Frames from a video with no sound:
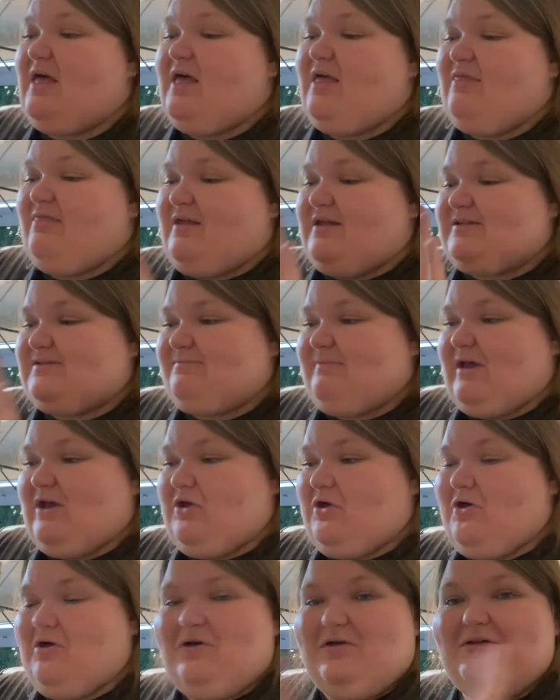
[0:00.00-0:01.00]
that's my
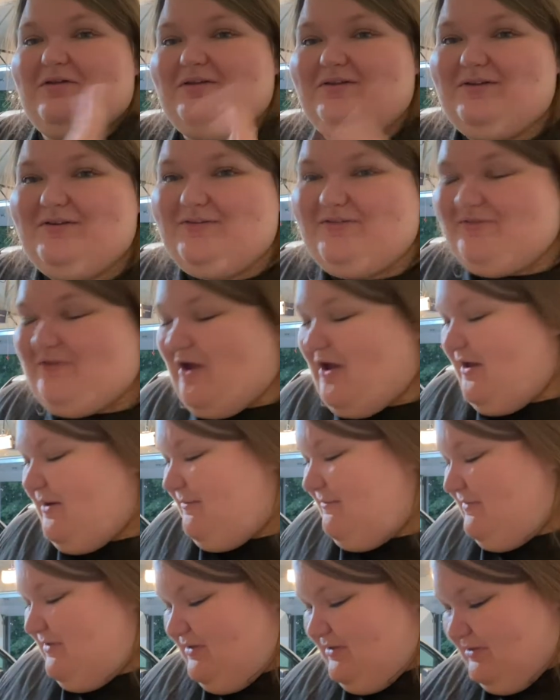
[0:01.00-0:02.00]
haul
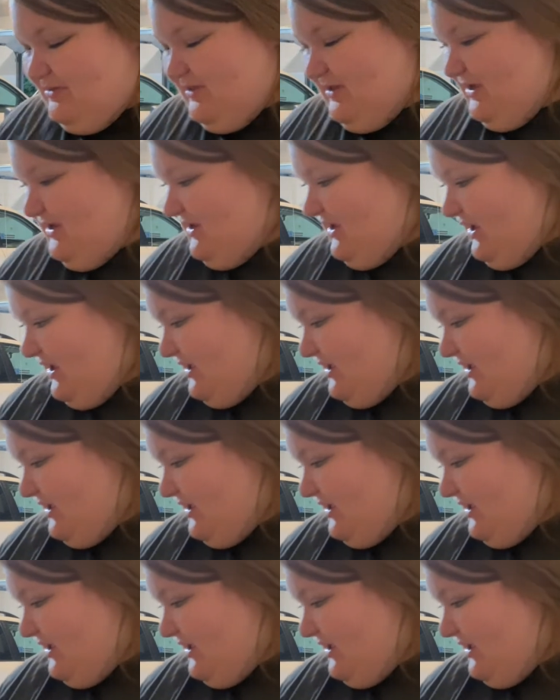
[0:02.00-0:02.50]
from the uh,